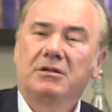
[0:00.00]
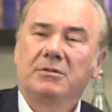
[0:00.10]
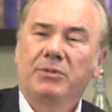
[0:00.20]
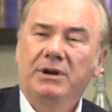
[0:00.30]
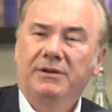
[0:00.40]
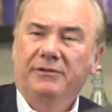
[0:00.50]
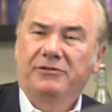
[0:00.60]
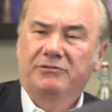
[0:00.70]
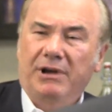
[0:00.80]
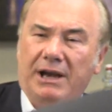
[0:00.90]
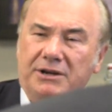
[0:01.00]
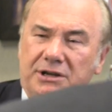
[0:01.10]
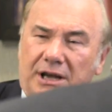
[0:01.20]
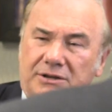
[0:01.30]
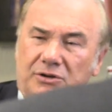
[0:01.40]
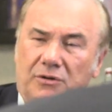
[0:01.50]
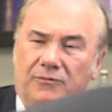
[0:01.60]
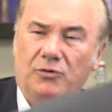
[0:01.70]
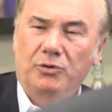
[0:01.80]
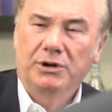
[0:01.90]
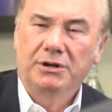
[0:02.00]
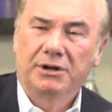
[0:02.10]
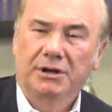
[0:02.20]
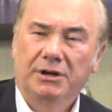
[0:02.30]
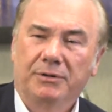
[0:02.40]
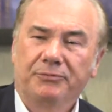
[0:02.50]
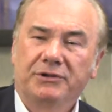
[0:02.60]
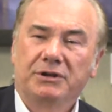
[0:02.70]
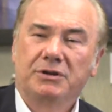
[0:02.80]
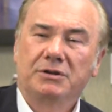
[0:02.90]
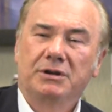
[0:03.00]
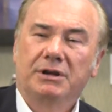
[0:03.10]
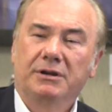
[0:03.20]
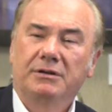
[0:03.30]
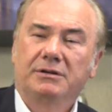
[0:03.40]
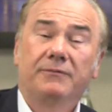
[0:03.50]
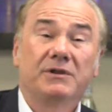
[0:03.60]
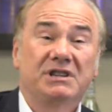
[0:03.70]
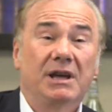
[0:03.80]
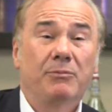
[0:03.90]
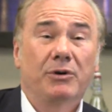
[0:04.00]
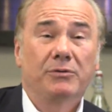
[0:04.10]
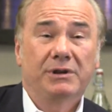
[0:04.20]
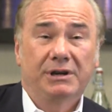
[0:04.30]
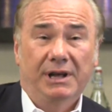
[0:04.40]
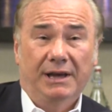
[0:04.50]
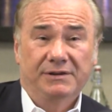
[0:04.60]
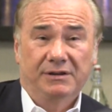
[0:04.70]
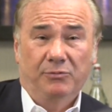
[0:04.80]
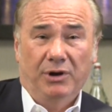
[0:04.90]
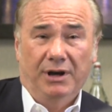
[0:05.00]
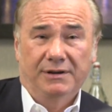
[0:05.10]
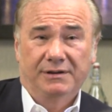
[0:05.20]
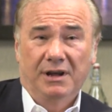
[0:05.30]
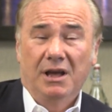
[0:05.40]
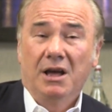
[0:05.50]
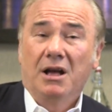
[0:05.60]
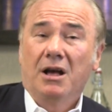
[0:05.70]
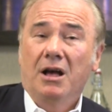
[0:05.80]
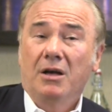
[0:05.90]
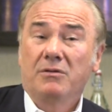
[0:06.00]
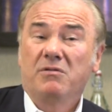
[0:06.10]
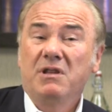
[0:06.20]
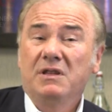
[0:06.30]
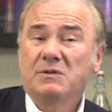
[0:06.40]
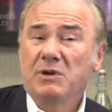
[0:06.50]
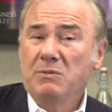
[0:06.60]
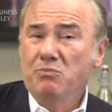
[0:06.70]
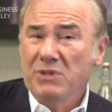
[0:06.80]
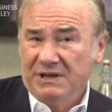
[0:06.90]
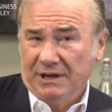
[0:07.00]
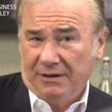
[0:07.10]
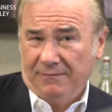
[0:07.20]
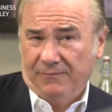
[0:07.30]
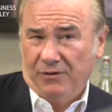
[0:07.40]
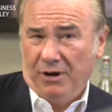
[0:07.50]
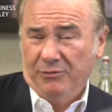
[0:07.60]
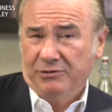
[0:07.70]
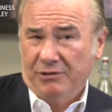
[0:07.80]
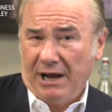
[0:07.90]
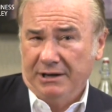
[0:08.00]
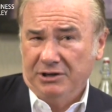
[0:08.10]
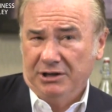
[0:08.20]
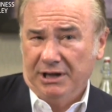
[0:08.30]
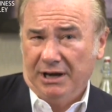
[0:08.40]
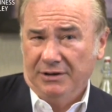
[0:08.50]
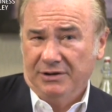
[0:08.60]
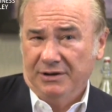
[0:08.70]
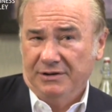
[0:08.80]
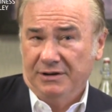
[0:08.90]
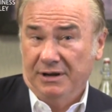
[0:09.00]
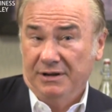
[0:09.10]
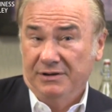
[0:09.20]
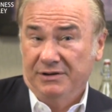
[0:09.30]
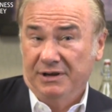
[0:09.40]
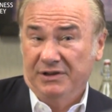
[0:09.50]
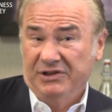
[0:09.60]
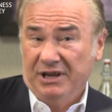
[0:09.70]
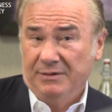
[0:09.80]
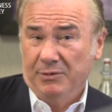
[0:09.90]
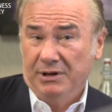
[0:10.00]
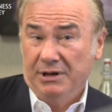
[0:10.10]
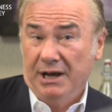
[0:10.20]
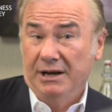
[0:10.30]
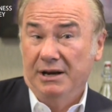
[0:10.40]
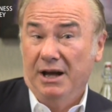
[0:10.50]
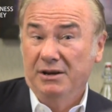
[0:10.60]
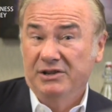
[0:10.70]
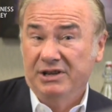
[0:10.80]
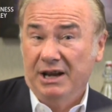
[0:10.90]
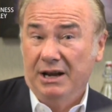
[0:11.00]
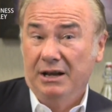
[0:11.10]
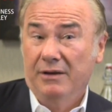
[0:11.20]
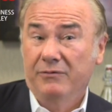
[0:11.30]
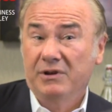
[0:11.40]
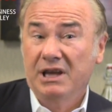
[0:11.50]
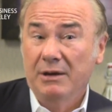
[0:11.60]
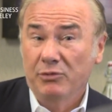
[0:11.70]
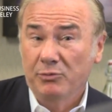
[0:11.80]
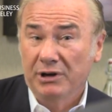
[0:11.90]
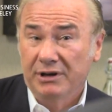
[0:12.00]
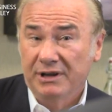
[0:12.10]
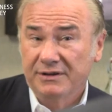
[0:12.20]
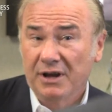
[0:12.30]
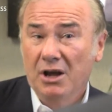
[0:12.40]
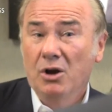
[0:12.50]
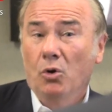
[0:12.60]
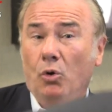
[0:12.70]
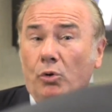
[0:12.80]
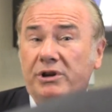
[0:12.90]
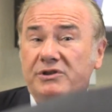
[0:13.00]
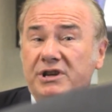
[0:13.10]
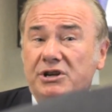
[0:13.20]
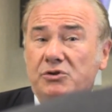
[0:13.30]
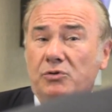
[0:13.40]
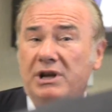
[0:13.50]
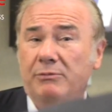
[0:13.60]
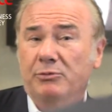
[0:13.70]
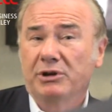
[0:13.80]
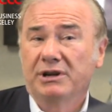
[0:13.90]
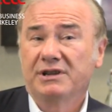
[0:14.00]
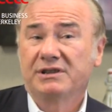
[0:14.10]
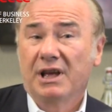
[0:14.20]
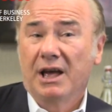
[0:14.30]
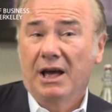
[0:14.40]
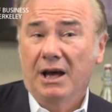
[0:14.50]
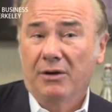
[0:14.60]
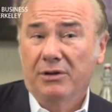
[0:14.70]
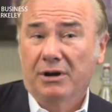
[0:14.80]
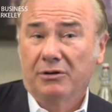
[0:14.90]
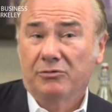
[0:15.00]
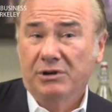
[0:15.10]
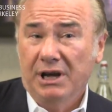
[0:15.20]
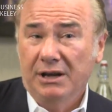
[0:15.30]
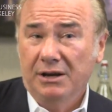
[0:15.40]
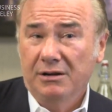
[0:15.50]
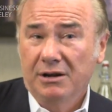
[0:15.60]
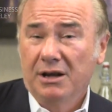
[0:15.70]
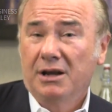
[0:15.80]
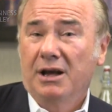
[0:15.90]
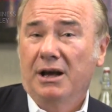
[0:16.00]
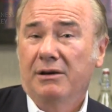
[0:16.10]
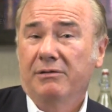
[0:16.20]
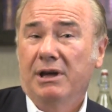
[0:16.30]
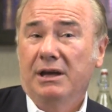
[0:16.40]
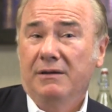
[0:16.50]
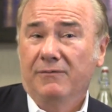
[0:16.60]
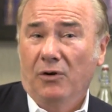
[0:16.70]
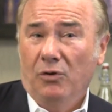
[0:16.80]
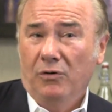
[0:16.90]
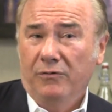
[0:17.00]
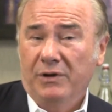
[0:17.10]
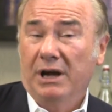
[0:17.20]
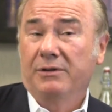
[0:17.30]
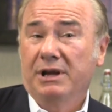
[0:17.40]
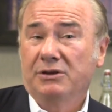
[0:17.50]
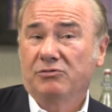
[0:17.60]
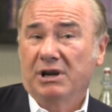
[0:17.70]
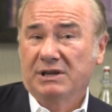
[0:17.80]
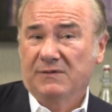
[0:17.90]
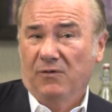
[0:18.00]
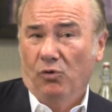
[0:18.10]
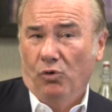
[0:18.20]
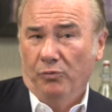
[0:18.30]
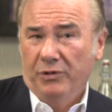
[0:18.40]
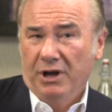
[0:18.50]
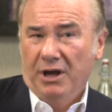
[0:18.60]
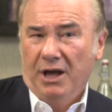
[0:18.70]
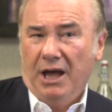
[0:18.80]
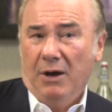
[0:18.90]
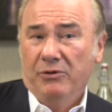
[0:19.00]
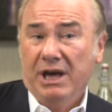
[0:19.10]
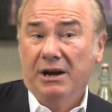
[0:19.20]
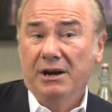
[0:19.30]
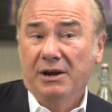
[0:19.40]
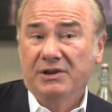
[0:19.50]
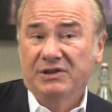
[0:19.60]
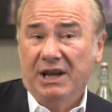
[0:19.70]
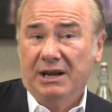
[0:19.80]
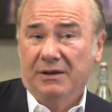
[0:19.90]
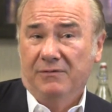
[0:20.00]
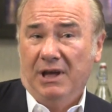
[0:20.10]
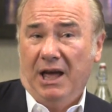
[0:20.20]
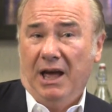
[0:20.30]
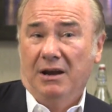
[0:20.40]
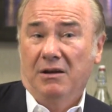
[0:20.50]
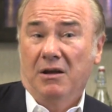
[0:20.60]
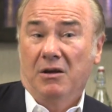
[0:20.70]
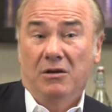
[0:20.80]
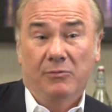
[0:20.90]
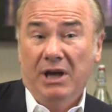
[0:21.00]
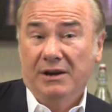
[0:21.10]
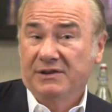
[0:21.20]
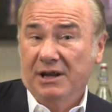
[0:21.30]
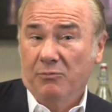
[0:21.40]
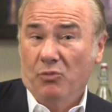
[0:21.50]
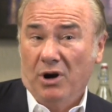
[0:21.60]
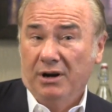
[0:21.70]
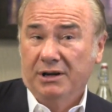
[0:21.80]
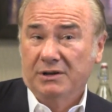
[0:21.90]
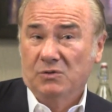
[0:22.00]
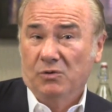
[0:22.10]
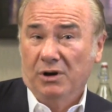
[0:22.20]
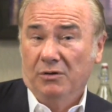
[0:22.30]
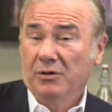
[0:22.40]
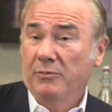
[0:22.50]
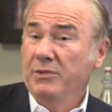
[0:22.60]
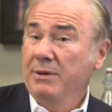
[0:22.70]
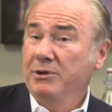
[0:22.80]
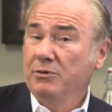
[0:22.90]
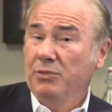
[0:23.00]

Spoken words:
Competitive strategy has to go forward in a different tempo than it has in the past. The thing that's been missing from strategy analysis is an assessment and an understanding of capabilities, organizational capabilities, how they're created, how they evolve, how they transform. And without an understanding of that, you may understand markets well, and maybe you